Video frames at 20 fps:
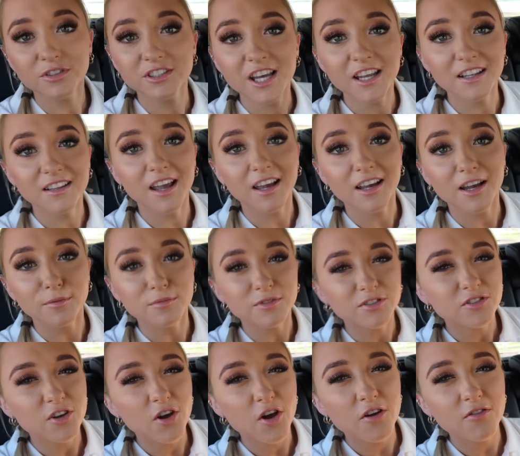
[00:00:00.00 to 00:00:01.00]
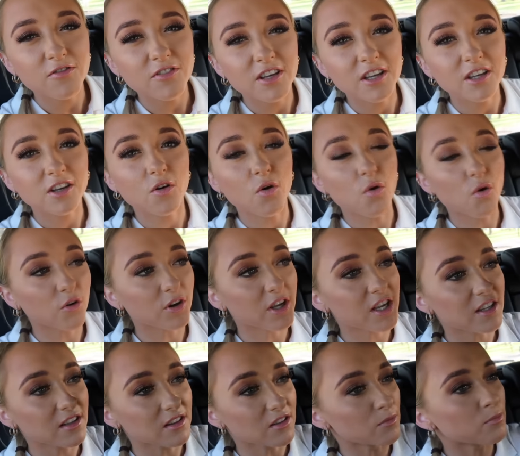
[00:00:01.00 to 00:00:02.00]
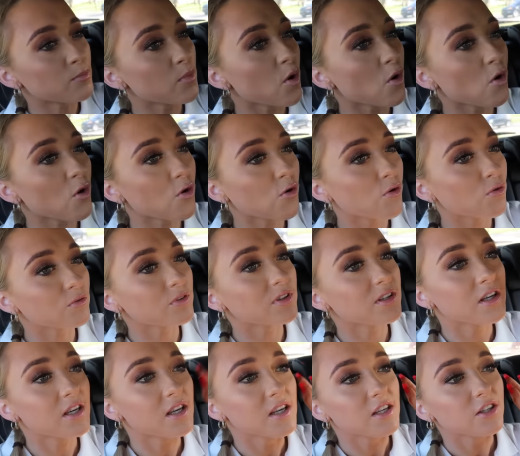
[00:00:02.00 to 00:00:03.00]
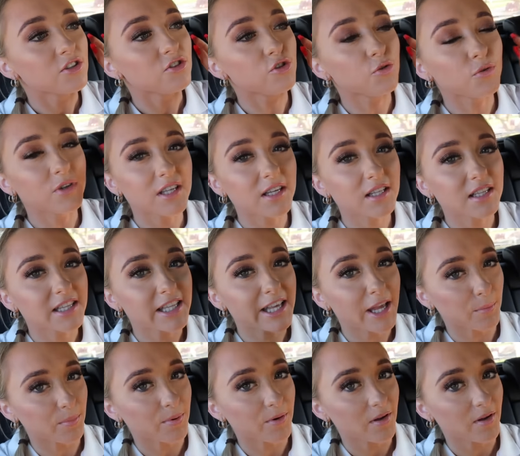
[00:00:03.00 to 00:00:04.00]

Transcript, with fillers: Pretend like I'm serving or hitting the ball, doing a leap,